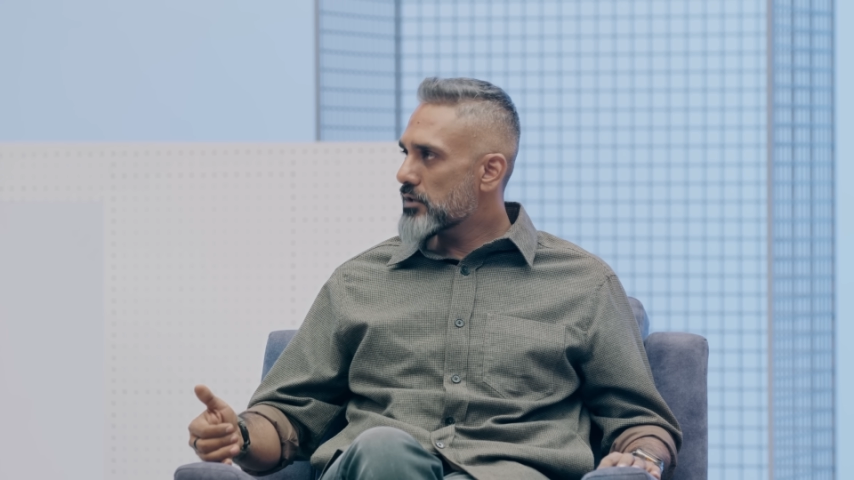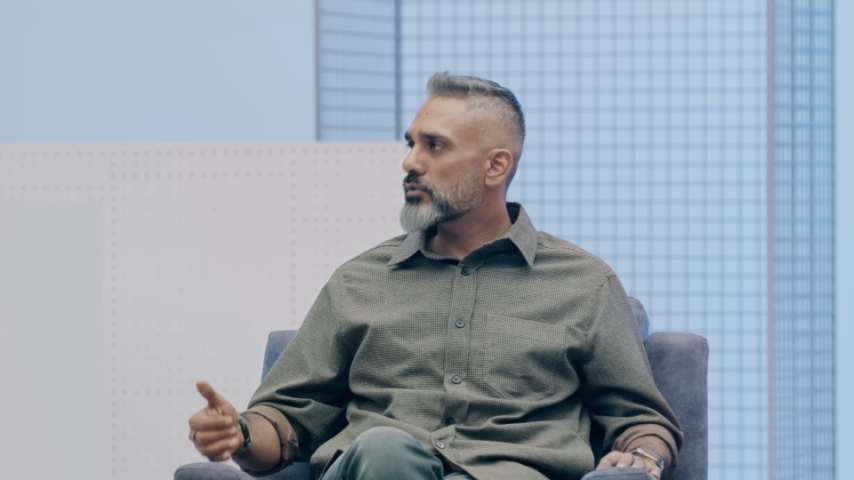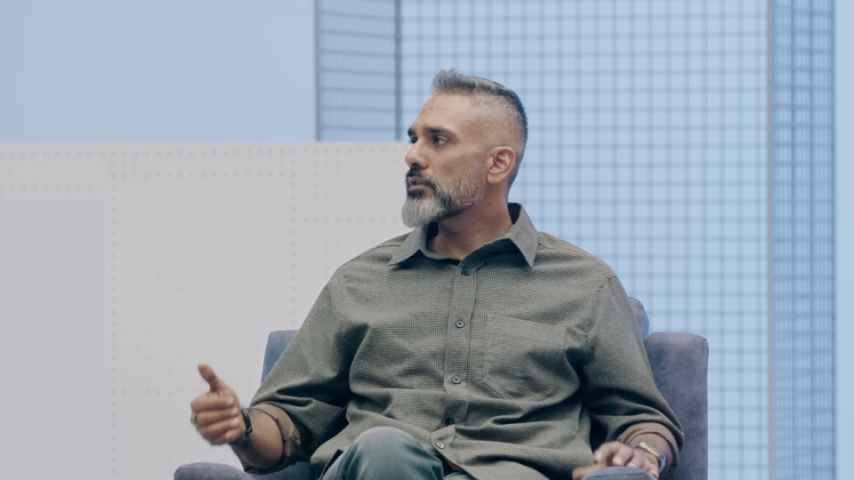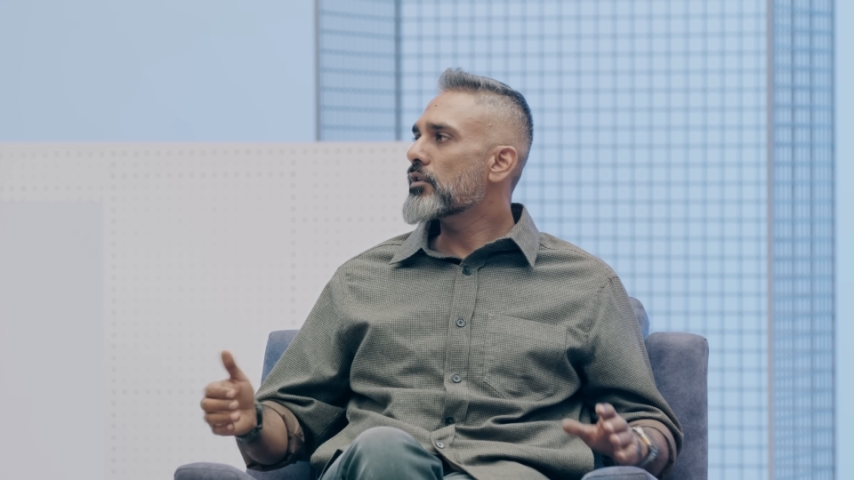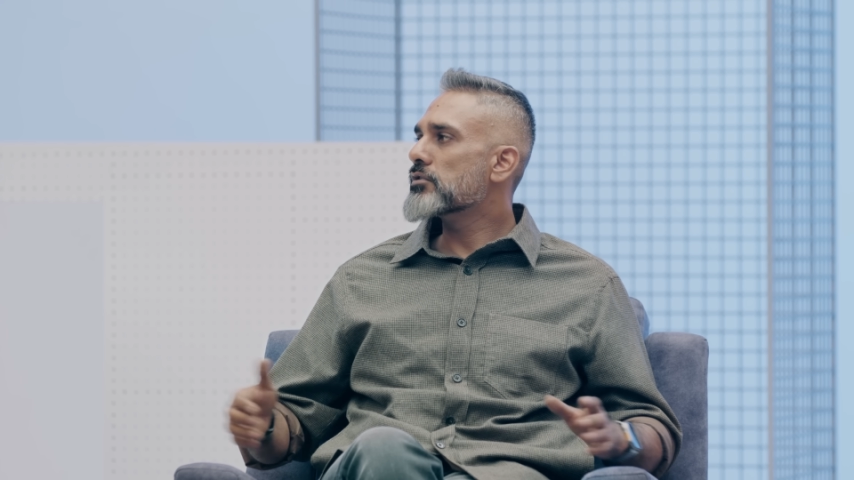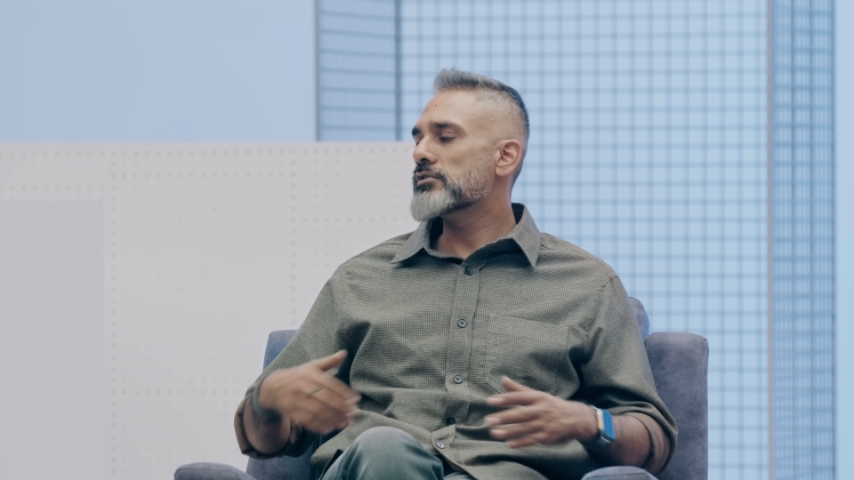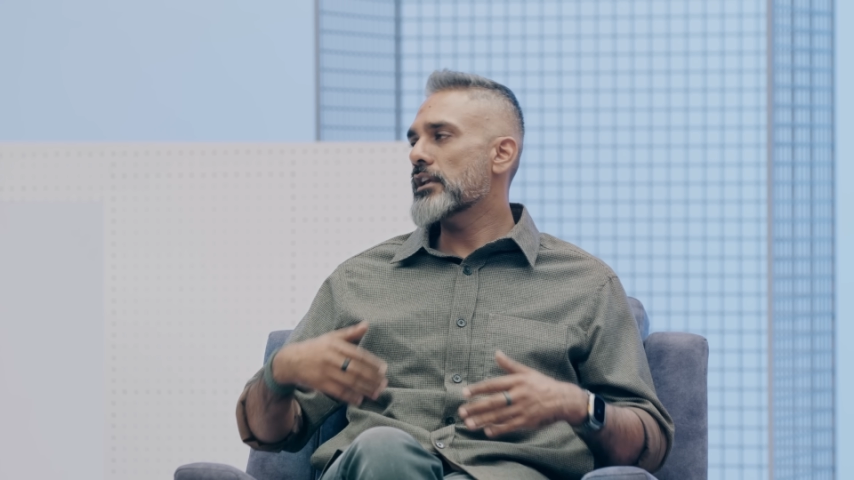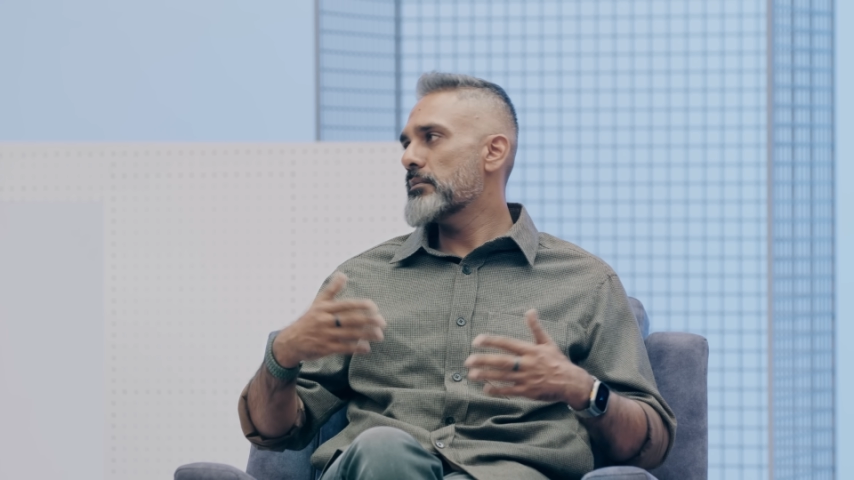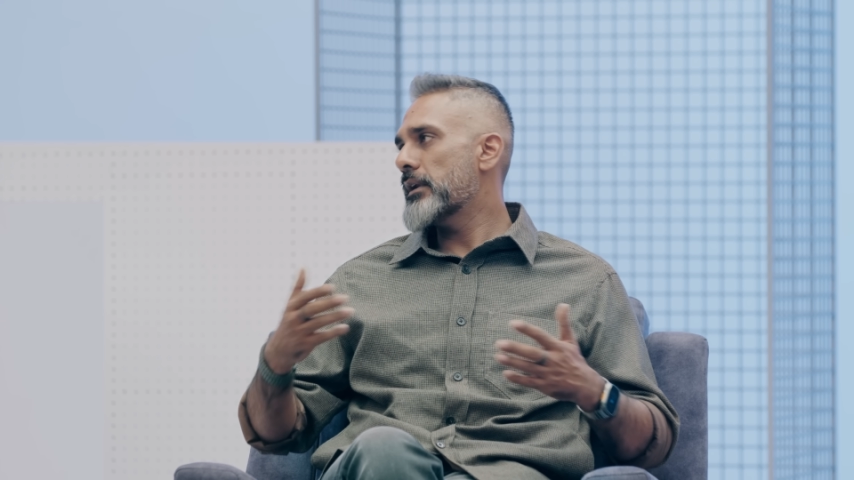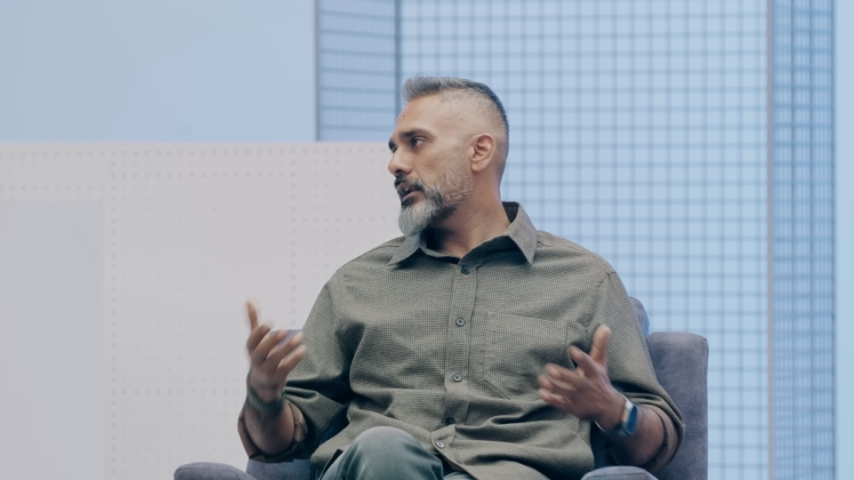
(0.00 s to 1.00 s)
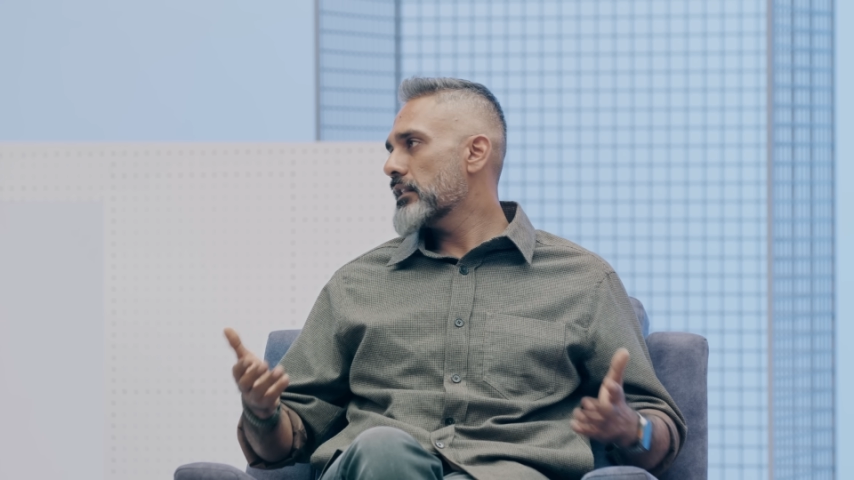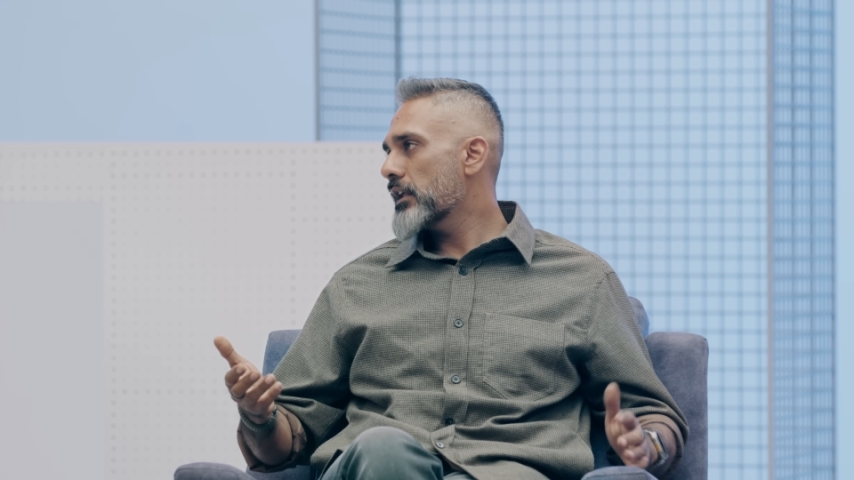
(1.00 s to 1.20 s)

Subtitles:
So, they were also celebrating